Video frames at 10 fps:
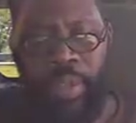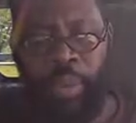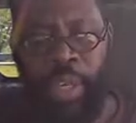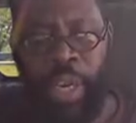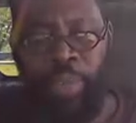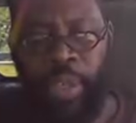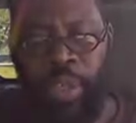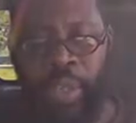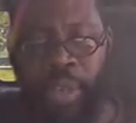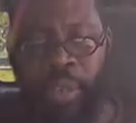whatever,
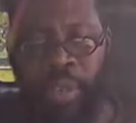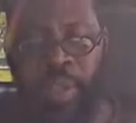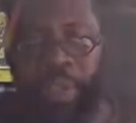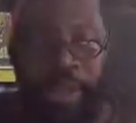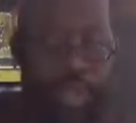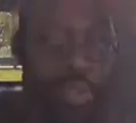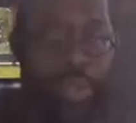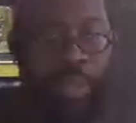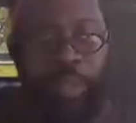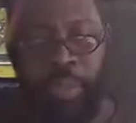you know,
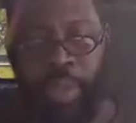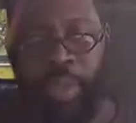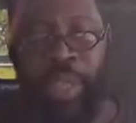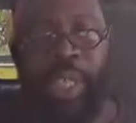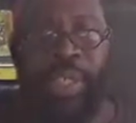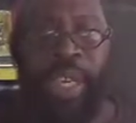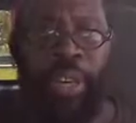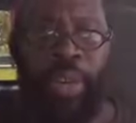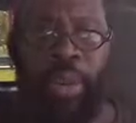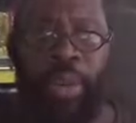things that
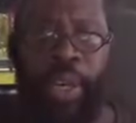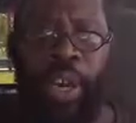are going